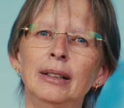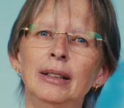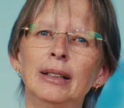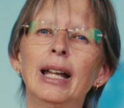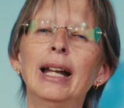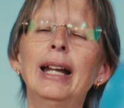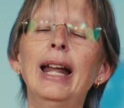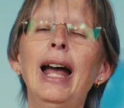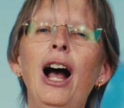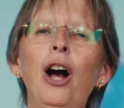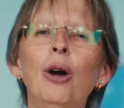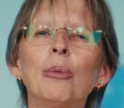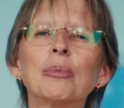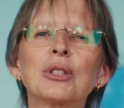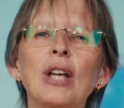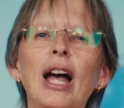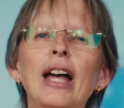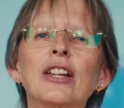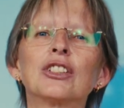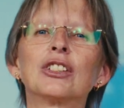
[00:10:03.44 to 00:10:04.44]
that
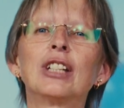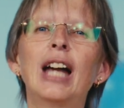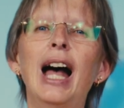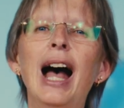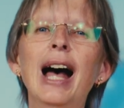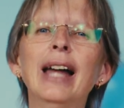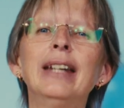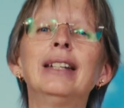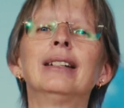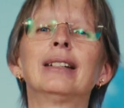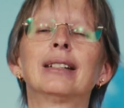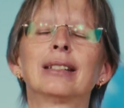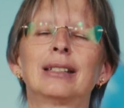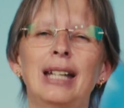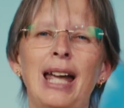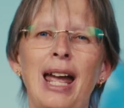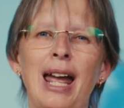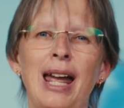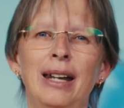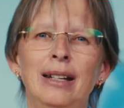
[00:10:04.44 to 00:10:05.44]
helps us to
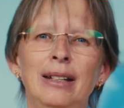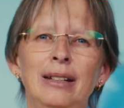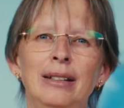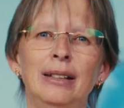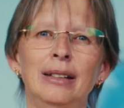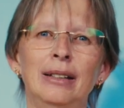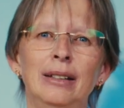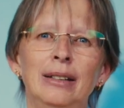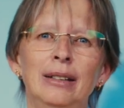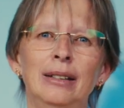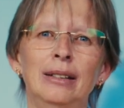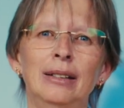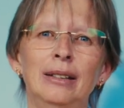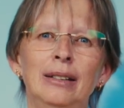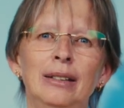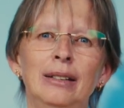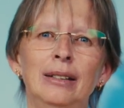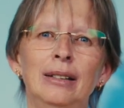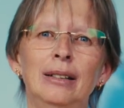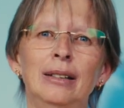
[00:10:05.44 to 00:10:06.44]
understand
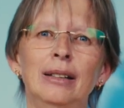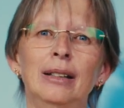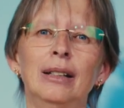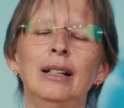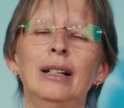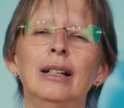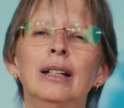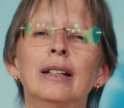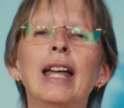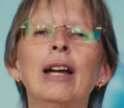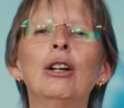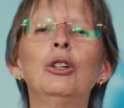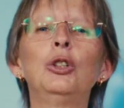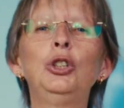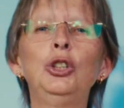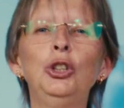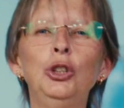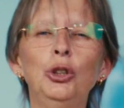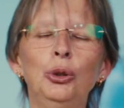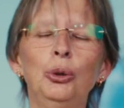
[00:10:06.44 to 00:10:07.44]
that
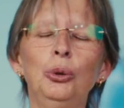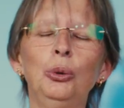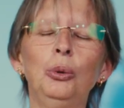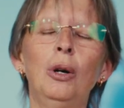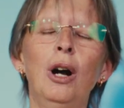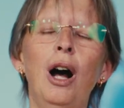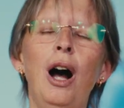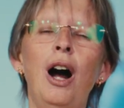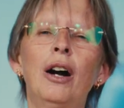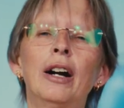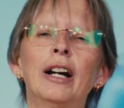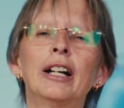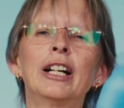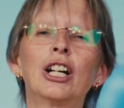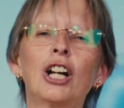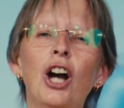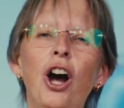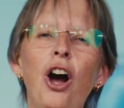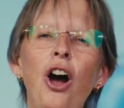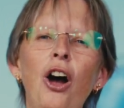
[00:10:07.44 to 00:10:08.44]
you are a
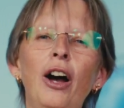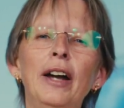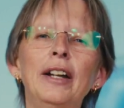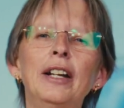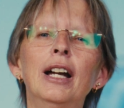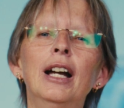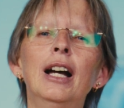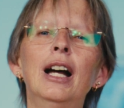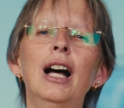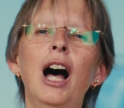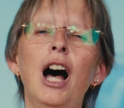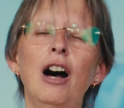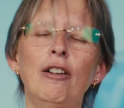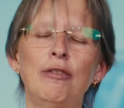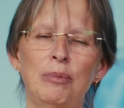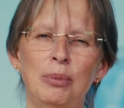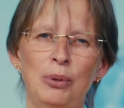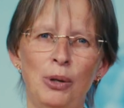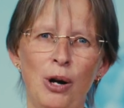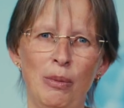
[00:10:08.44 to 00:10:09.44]
God
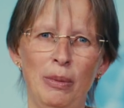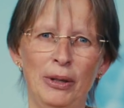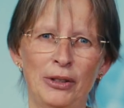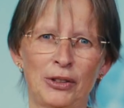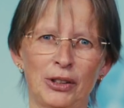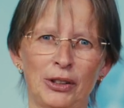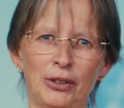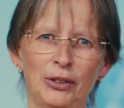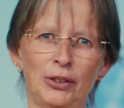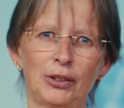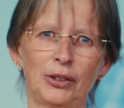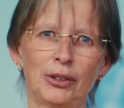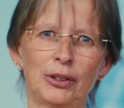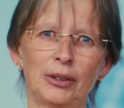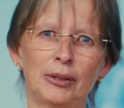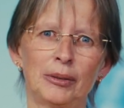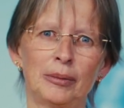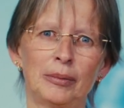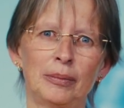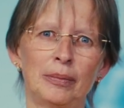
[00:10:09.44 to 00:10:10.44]
of promises,
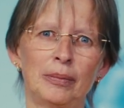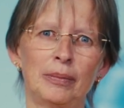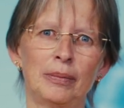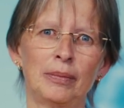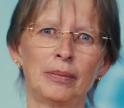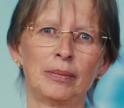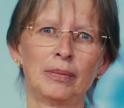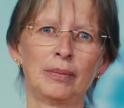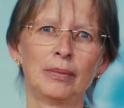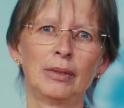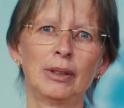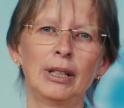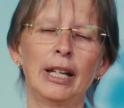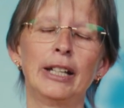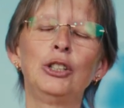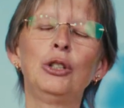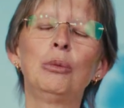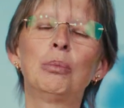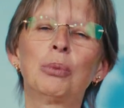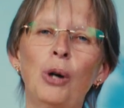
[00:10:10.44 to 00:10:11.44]

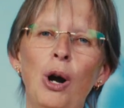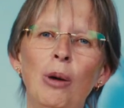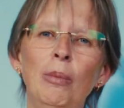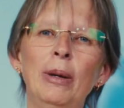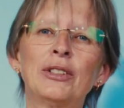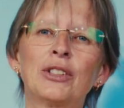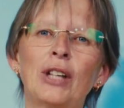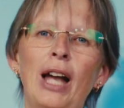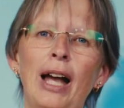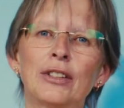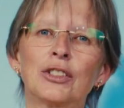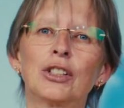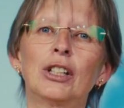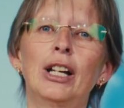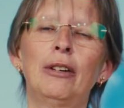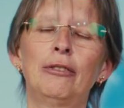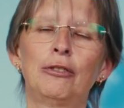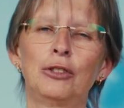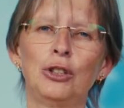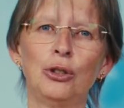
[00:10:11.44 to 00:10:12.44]
and you promise us
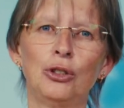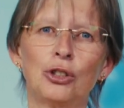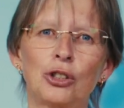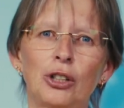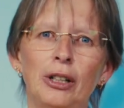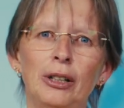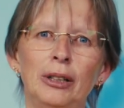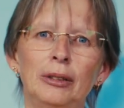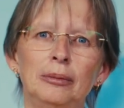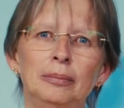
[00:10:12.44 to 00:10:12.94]
a future.